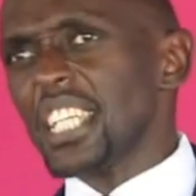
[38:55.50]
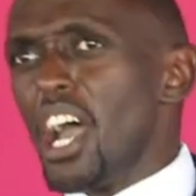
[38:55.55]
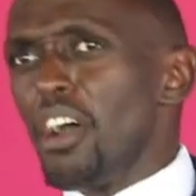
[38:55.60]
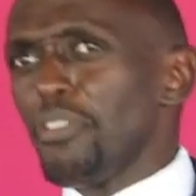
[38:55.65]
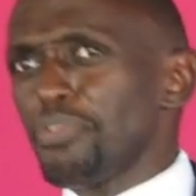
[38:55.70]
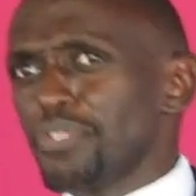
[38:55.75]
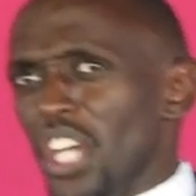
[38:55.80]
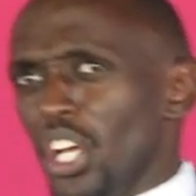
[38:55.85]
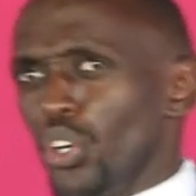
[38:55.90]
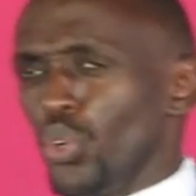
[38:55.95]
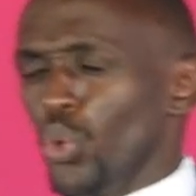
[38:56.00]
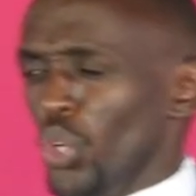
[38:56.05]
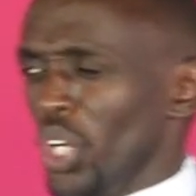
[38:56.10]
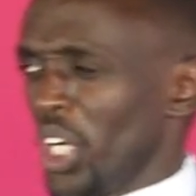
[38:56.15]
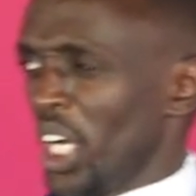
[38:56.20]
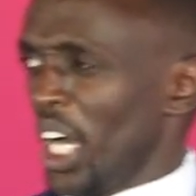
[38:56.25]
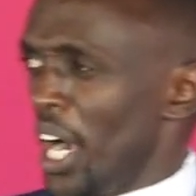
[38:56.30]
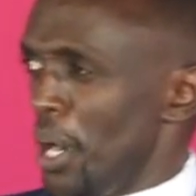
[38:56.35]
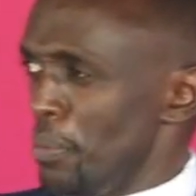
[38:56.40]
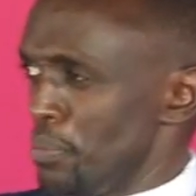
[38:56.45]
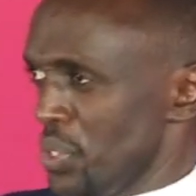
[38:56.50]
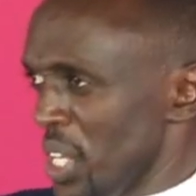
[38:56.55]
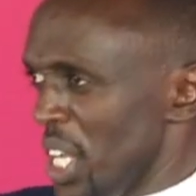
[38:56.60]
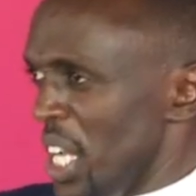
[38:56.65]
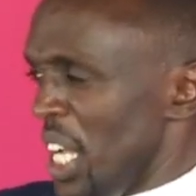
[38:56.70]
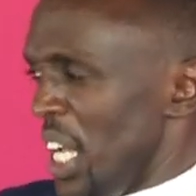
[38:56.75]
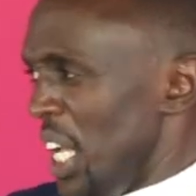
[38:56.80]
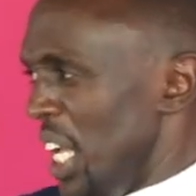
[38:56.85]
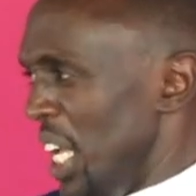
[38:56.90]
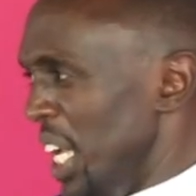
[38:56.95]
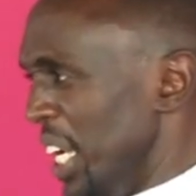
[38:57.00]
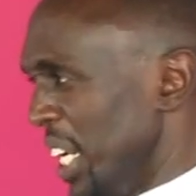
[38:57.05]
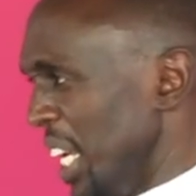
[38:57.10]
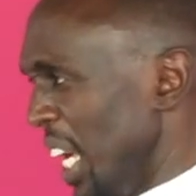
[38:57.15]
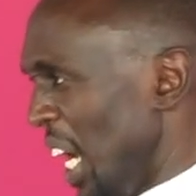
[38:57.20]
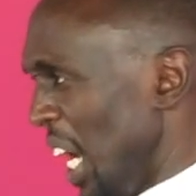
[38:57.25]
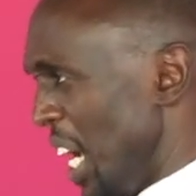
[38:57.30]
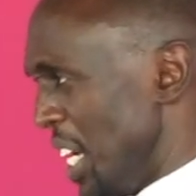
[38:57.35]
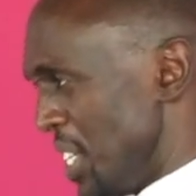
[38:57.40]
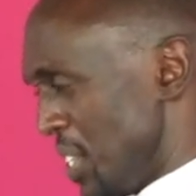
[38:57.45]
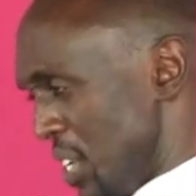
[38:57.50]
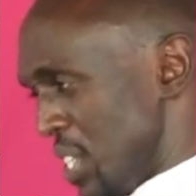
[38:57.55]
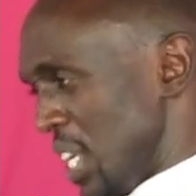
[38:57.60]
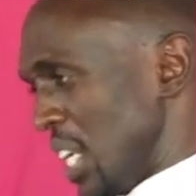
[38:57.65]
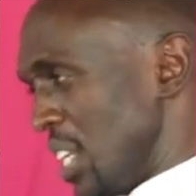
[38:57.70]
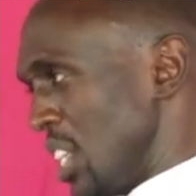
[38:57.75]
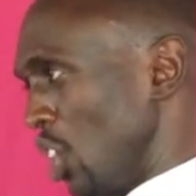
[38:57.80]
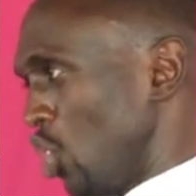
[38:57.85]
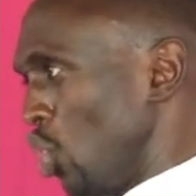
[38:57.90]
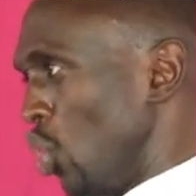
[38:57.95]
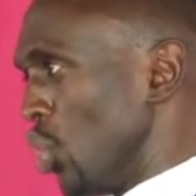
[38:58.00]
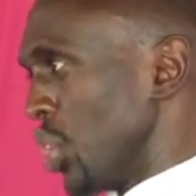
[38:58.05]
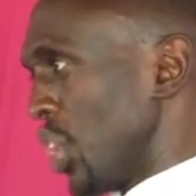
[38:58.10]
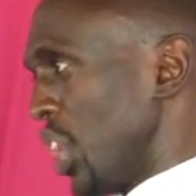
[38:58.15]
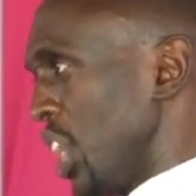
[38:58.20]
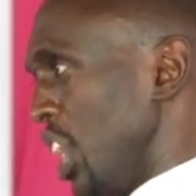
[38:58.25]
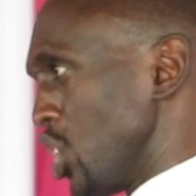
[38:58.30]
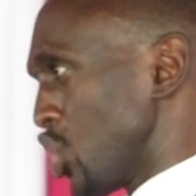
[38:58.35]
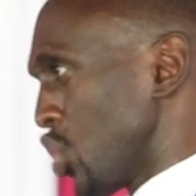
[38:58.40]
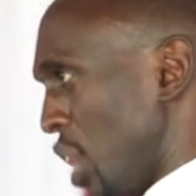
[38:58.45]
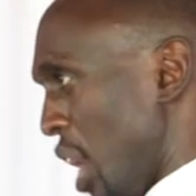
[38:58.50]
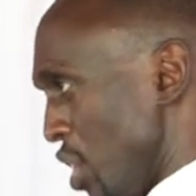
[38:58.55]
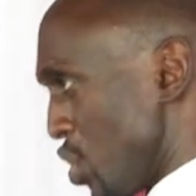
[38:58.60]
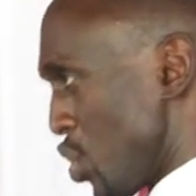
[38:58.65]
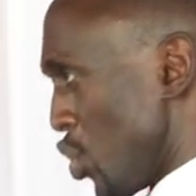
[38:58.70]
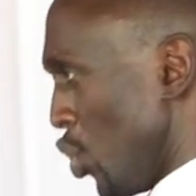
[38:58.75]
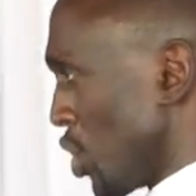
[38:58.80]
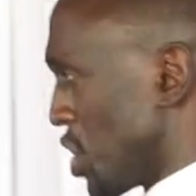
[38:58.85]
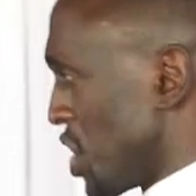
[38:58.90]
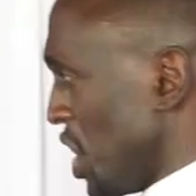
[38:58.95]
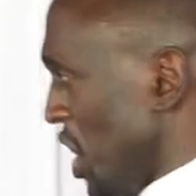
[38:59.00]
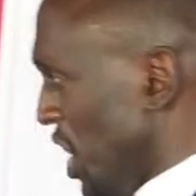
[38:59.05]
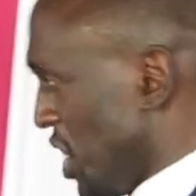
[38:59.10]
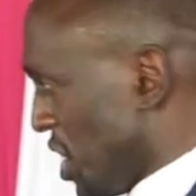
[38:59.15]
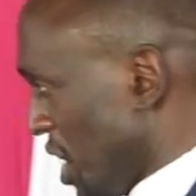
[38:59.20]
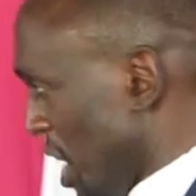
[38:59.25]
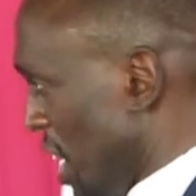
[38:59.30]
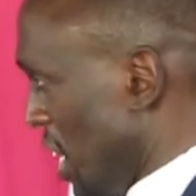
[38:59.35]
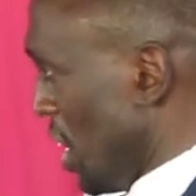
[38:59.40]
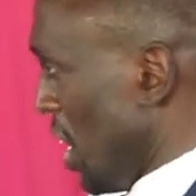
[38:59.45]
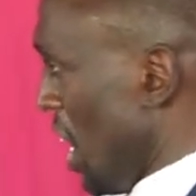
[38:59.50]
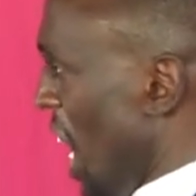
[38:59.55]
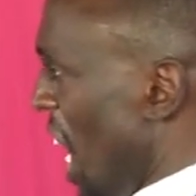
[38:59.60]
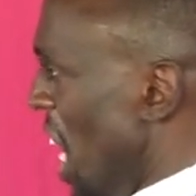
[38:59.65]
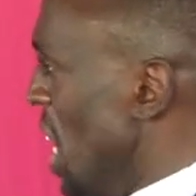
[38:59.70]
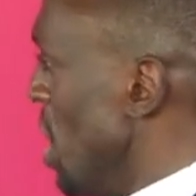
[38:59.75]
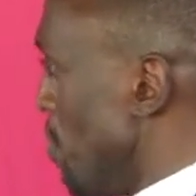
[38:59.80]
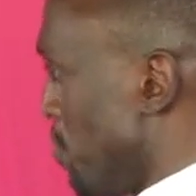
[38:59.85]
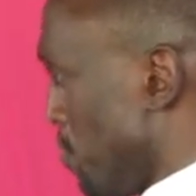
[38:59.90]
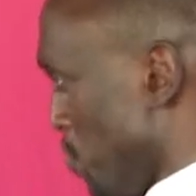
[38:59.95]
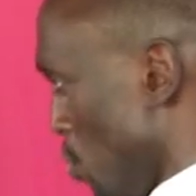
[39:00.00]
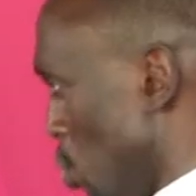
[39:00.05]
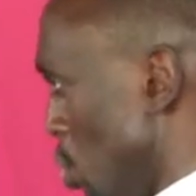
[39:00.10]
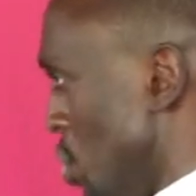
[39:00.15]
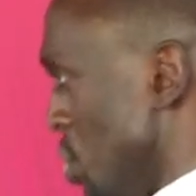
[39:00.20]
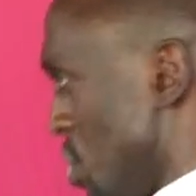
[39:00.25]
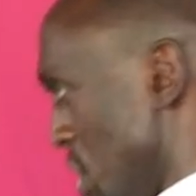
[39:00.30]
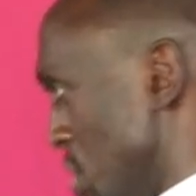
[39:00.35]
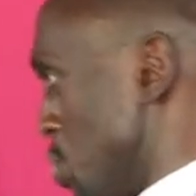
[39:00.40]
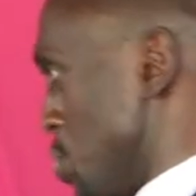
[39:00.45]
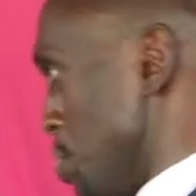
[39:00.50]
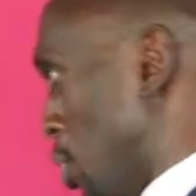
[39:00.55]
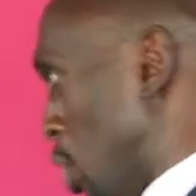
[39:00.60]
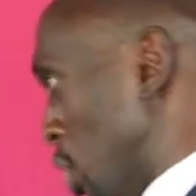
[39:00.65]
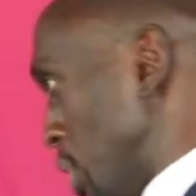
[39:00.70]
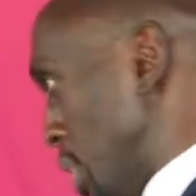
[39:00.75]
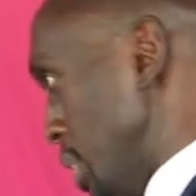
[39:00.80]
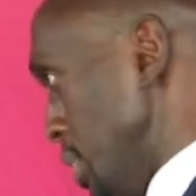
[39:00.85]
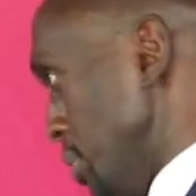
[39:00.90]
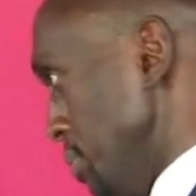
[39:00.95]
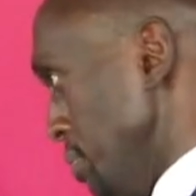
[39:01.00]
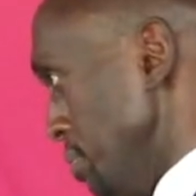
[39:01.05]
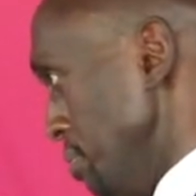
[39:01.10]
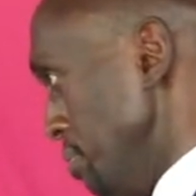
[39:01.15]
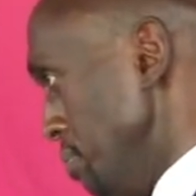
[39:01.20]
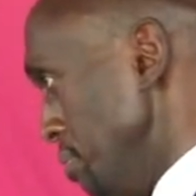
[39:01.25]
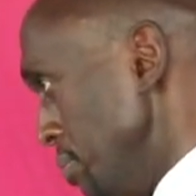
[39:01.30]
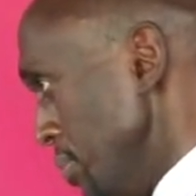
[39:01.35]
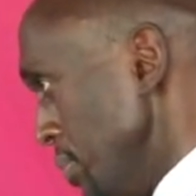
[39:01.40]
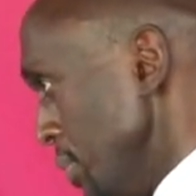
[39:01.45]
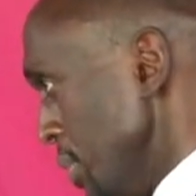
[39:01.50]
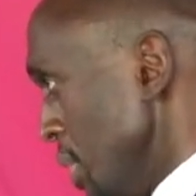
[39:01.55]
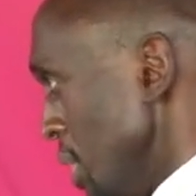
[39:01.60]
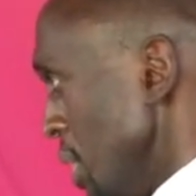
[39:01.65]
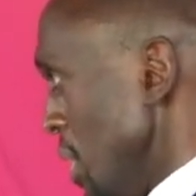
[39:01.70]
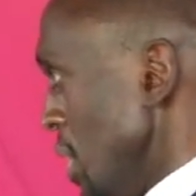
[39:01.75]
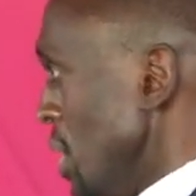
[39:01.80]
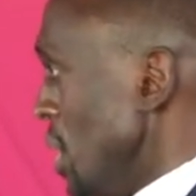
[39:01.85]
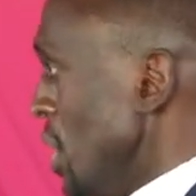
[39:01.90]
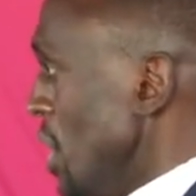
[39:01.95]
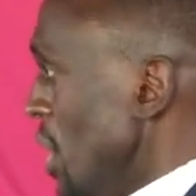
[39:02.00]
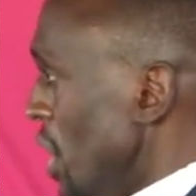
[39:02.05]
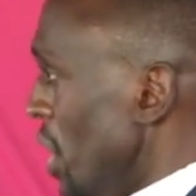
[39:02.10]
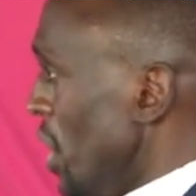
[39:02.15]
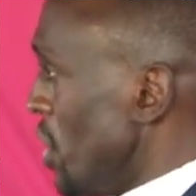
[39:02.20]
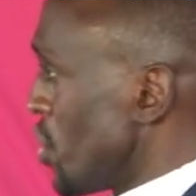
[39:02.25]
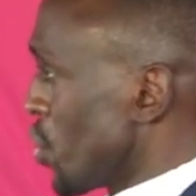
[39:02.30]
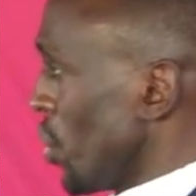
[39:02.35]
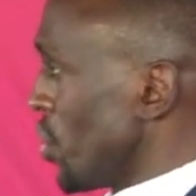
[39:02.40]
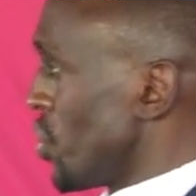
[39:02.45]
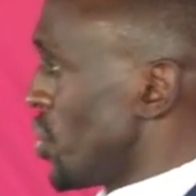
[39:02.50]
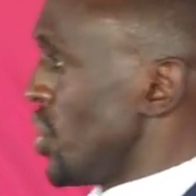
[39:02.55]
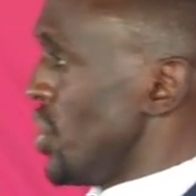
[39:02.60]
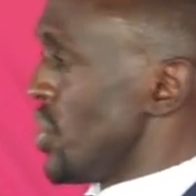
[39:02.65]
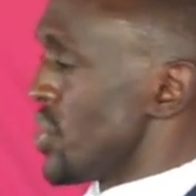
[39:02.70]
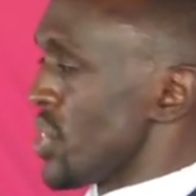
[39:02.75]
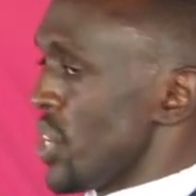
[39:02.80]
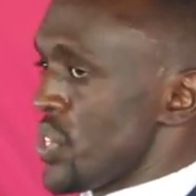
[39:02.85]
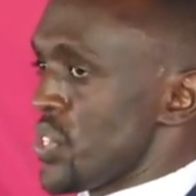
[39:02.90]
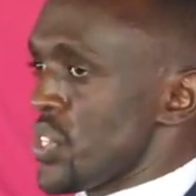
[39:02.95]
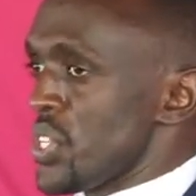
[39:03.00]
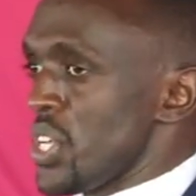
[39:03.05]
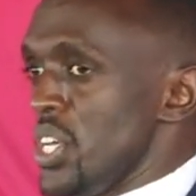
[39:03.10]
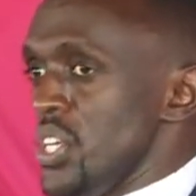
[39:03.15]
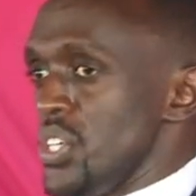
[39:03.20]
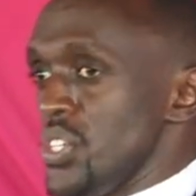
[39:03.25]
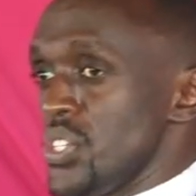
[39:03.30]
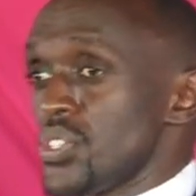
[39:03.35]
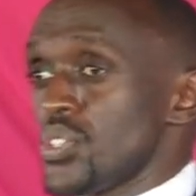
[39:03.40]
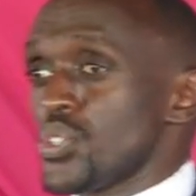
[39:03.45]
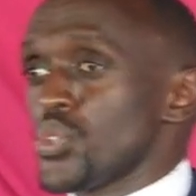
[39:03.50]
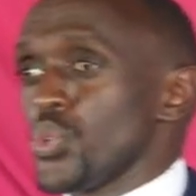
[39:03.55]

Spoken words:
afternoon comes, he realizes that the congregation has not eaten any food since morning. And so Jesus says